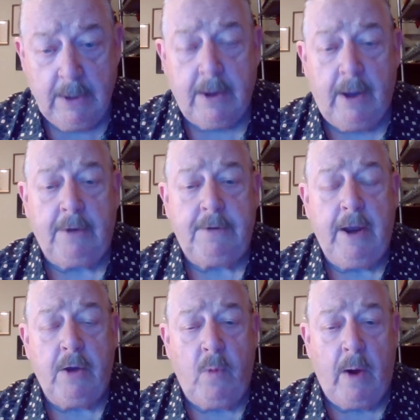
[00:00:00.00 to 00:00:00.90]

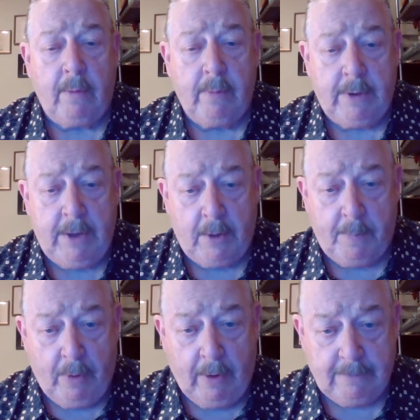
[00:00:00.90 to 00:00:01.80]
contact Wyrick
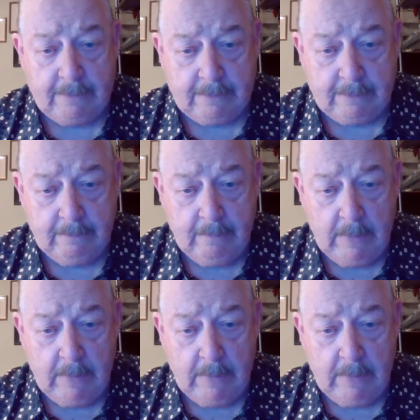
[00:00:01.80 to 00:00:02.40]
Enterprises.